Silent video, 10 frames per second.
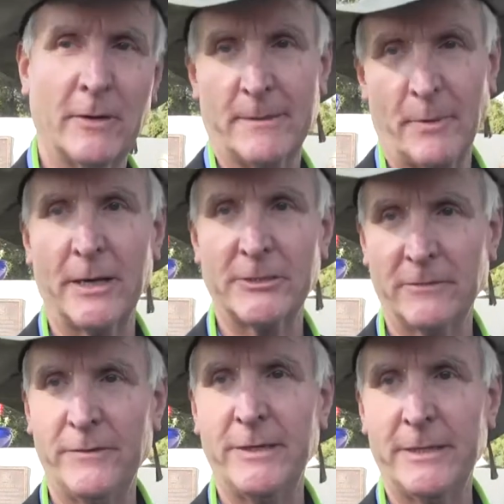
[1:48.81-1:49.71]
like Pancho
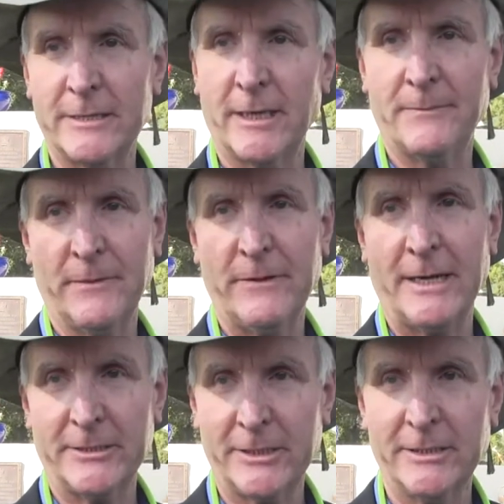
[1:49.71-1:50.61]
Villa type of
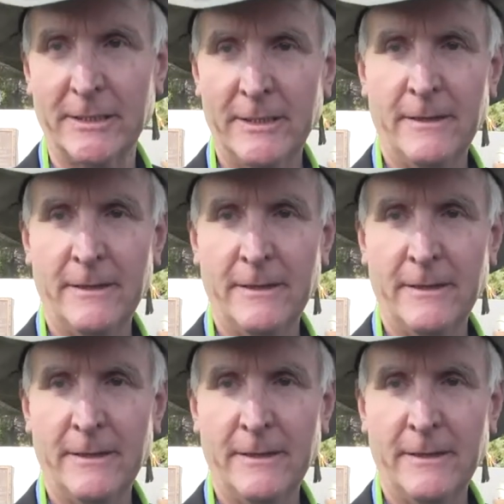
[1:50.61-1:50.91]
action,